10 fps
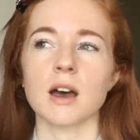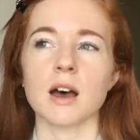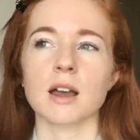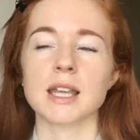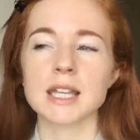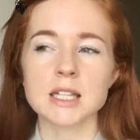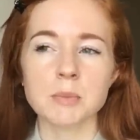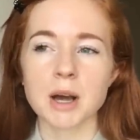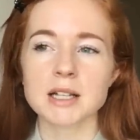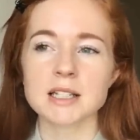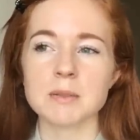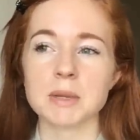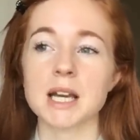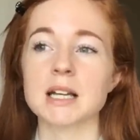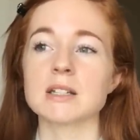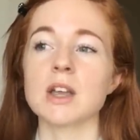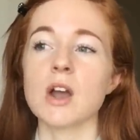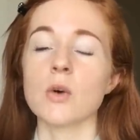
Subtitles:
a key deposit because